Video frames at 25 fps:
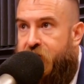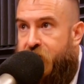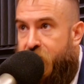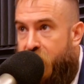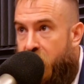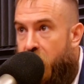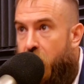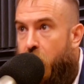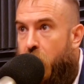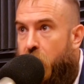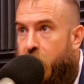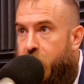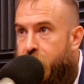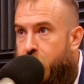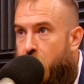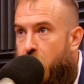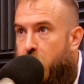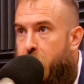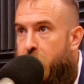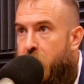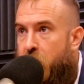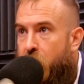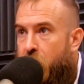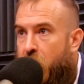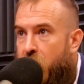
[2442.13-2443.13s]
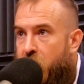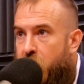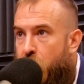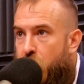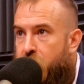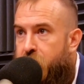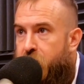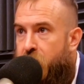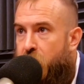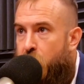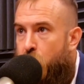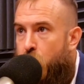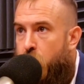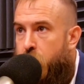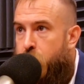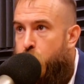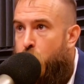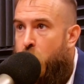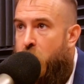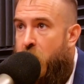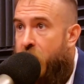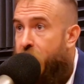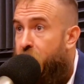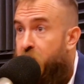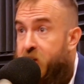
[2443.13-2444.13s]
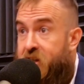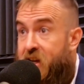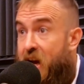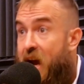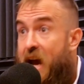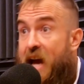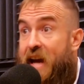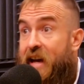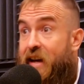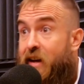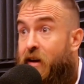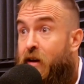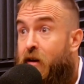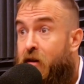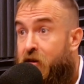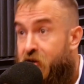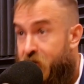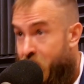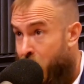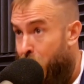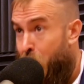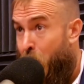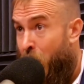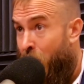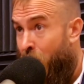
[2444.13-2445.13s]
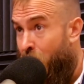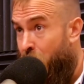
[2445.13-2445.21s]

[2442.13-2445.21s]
year it started being like there's one every day somewhere.